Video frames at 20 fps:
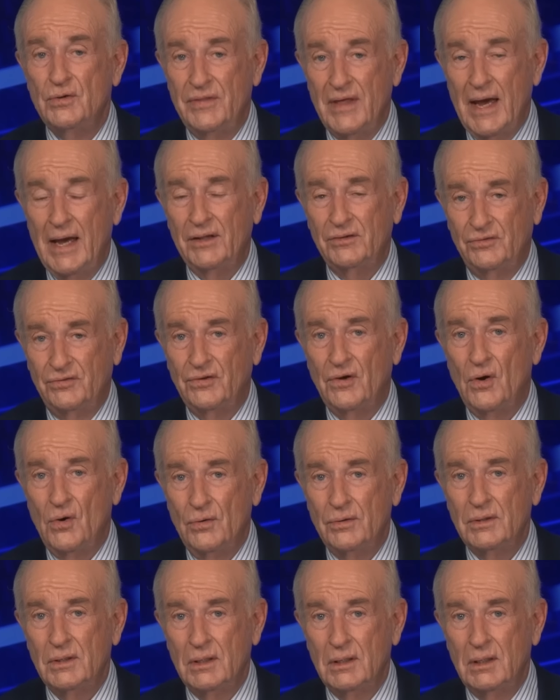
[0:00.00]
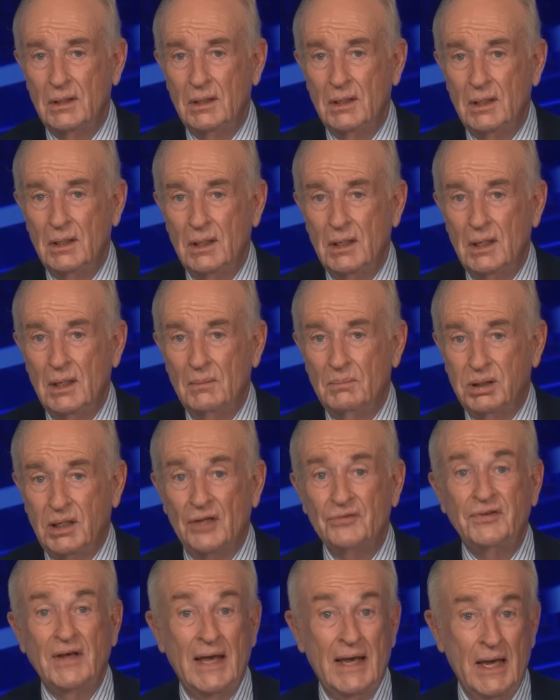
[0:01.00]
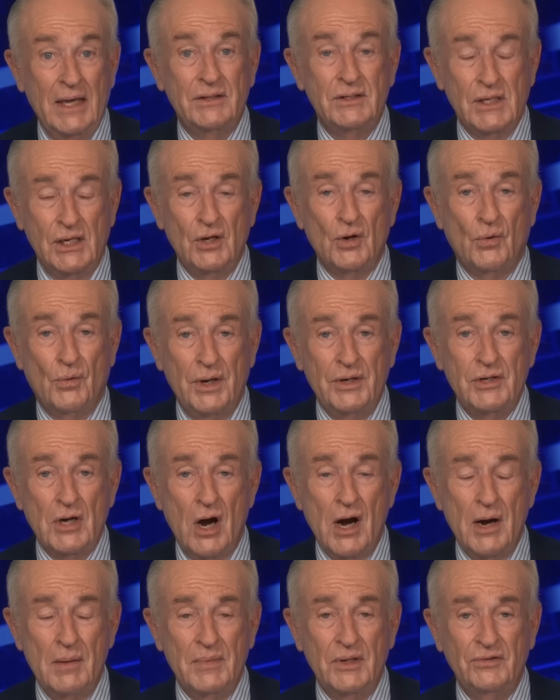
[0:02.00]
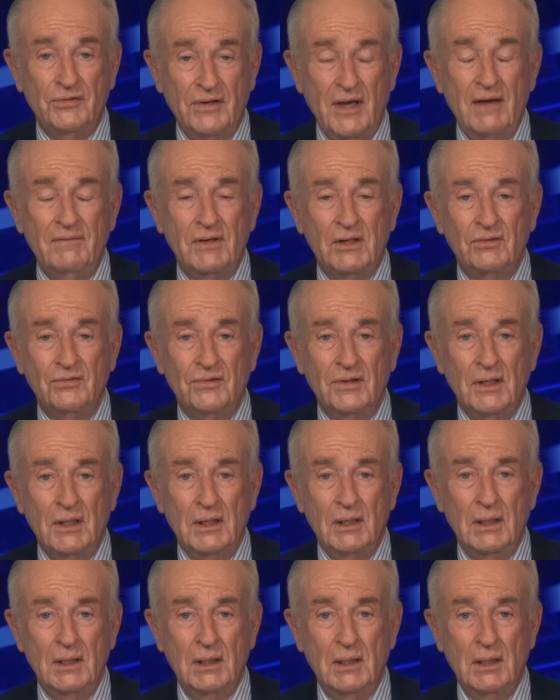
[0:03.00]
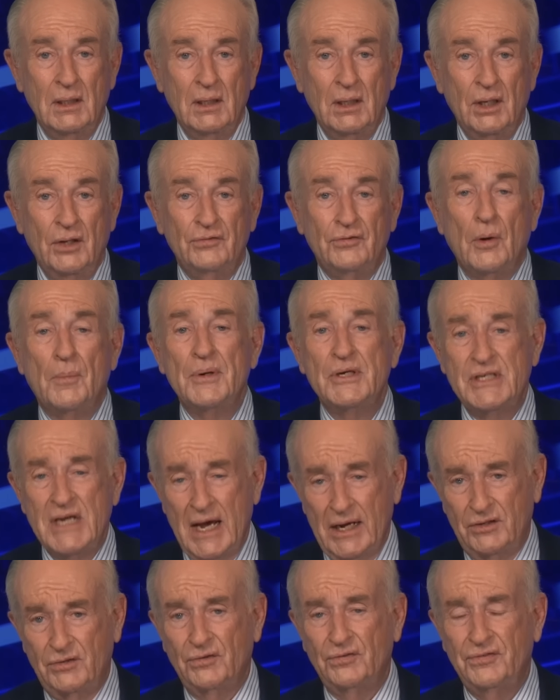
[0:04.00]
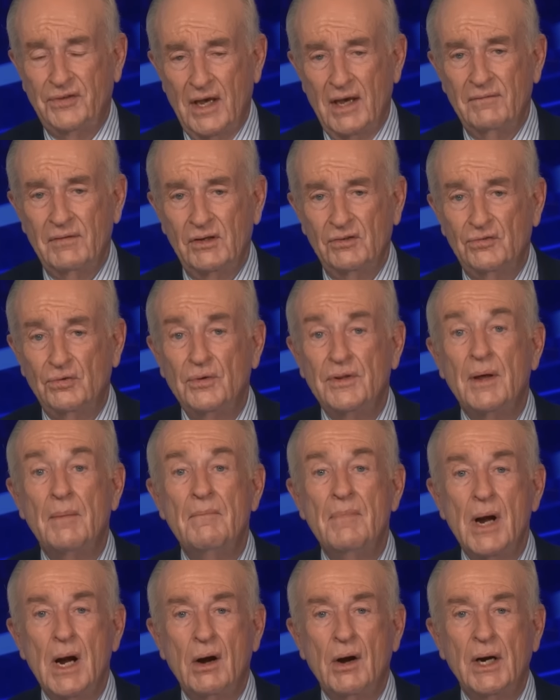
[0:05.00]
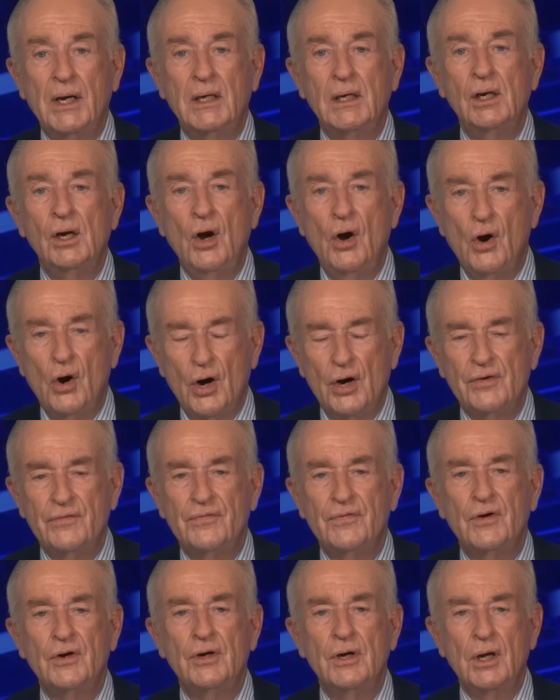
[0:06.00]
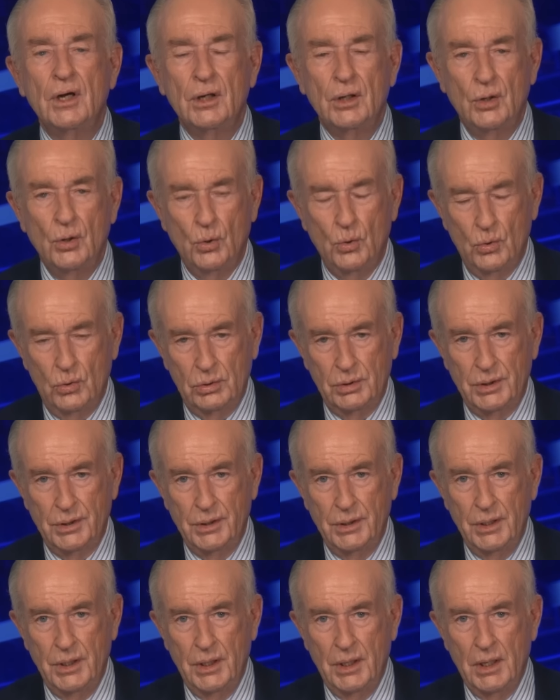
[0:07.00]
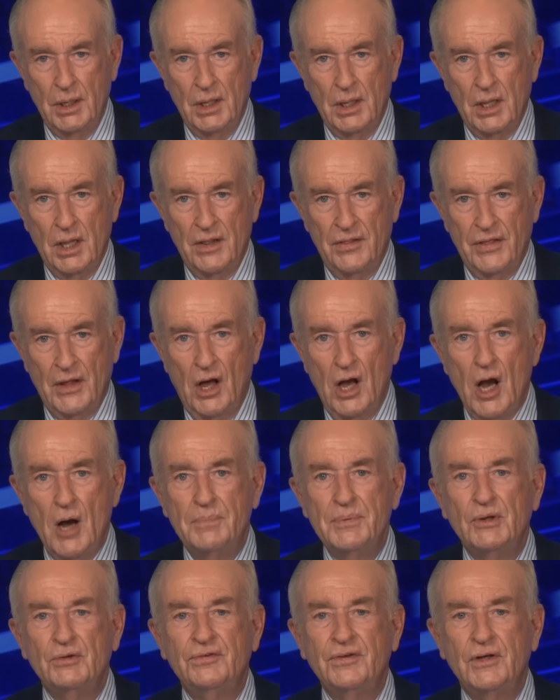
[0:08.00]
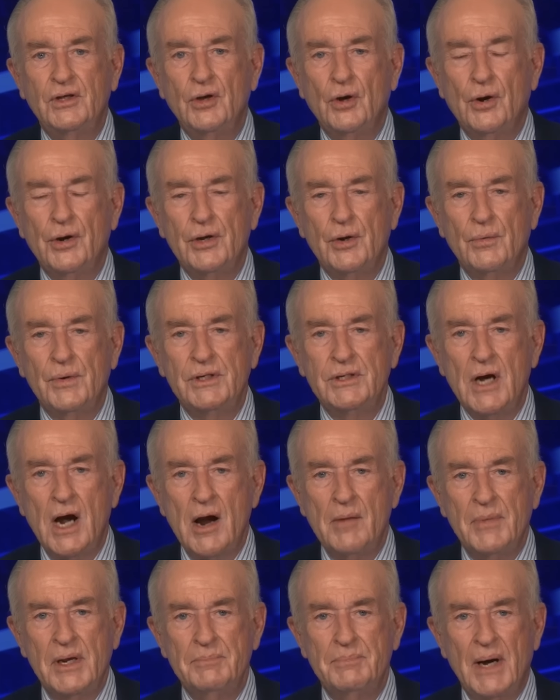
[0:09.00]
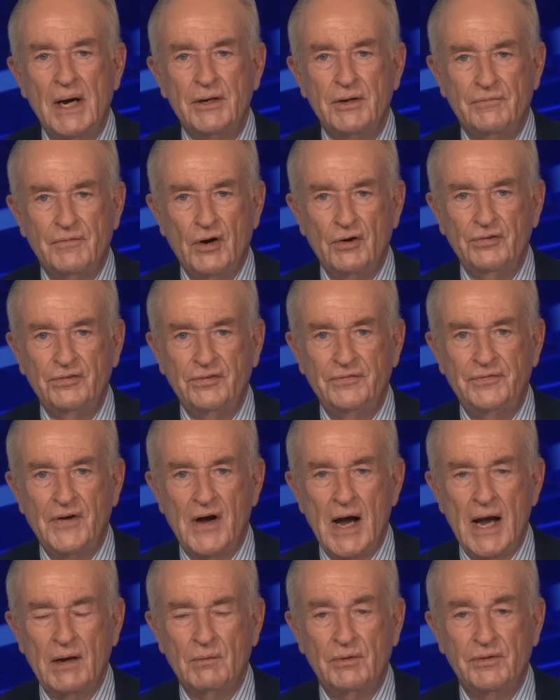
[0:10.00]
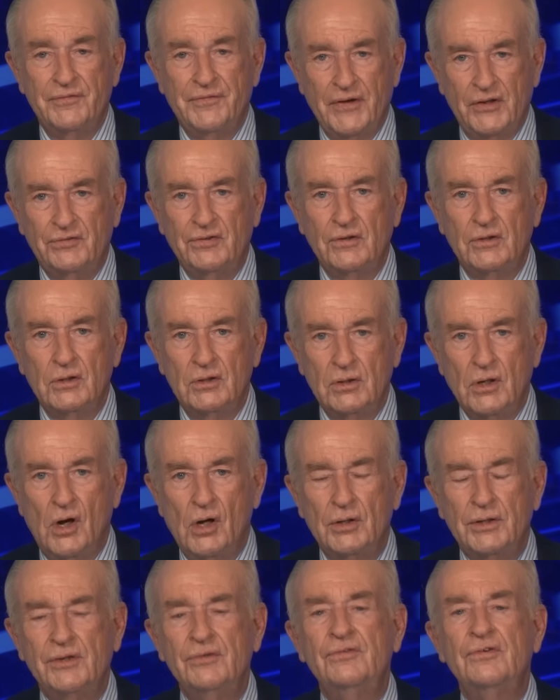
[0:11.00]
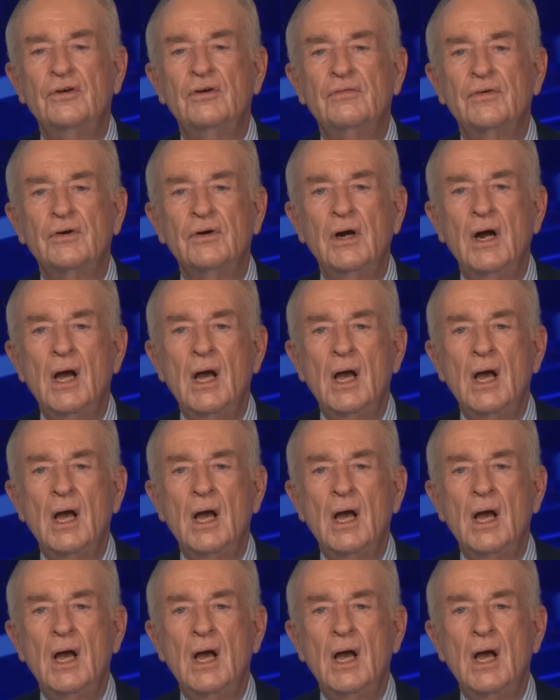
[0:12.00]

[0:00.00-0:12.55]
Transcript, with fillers: that zone, plus a hit to your retirement savings. So protect your savings with American Hartford Gold. They'll help you secure your retirement by diversifying with physical gold and silver.